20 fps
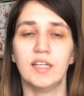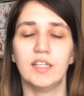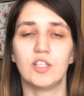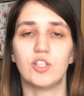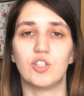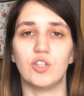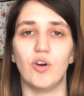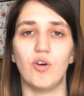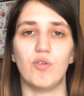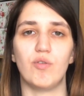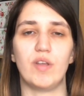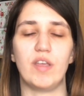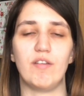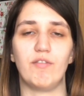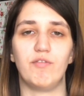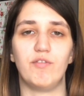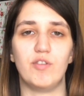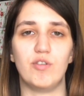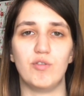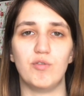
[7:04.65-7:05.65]
So
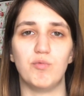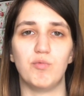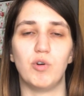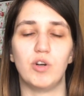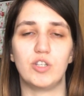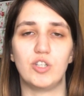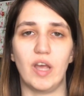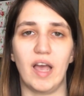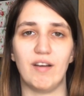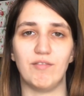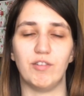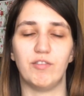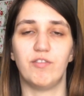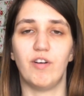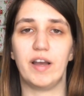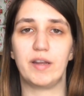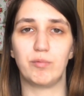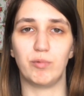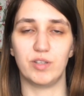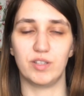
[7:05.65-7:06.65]
if you want to have a
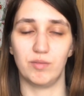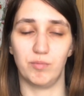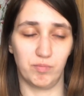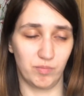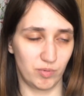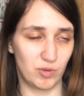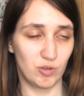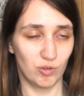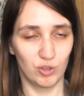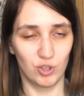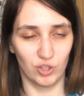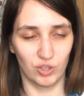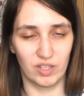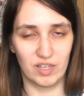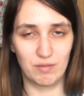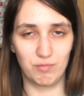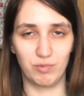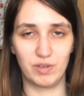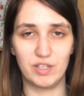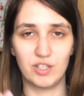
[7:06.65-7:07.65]
fight
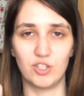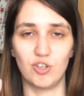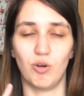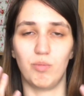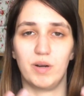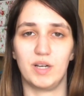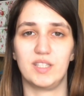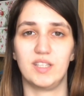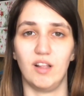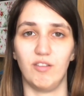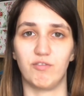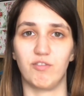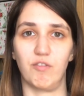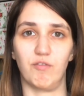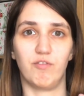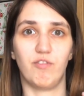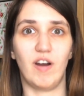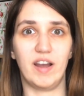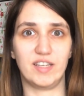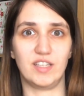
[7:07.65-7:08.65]
usually we stop ourselves
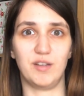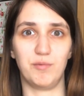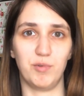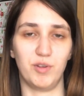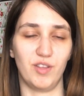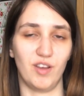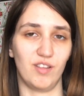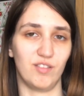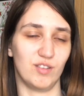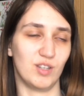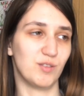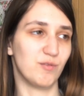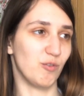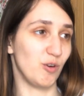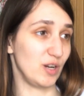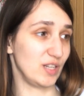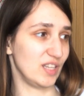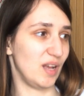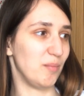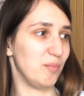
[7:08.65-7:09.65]
from fighting with others.
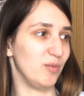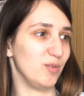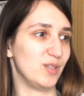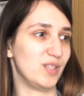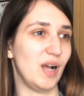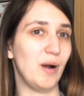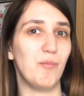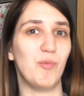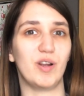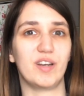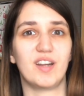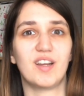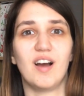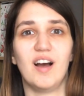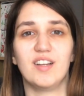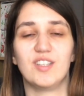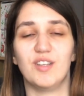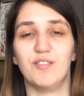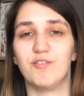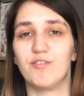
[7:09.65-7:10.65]
For example, someone
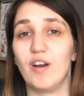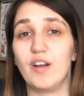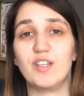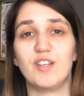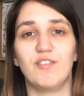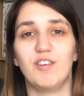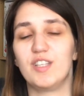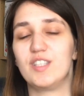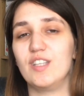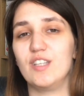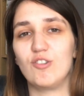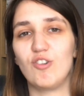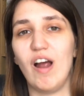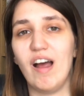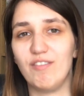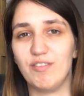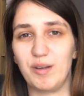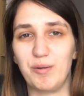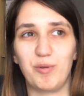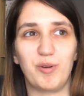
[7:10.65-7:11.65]
cut in front of us in
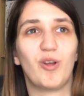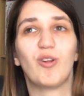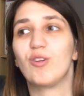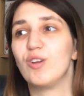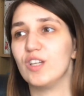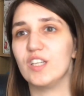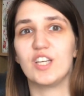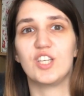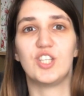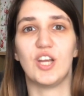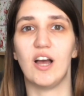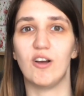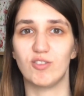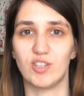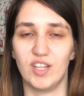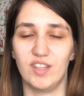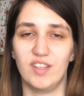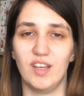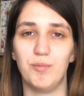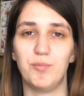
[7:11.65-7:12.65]
traffic, we're not going to
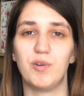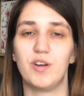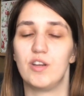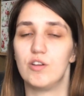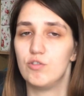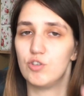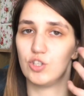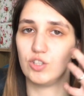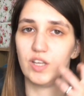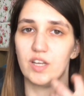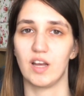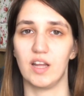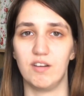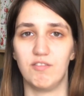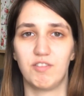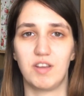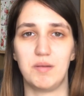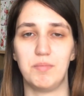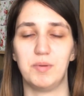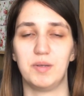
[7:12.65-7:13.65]
shout at them, we usually
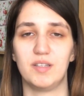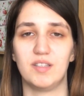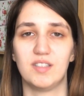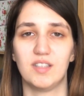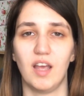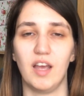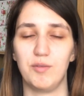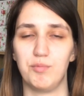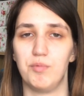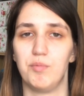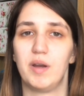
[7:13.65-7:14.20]
kind of keep it inside.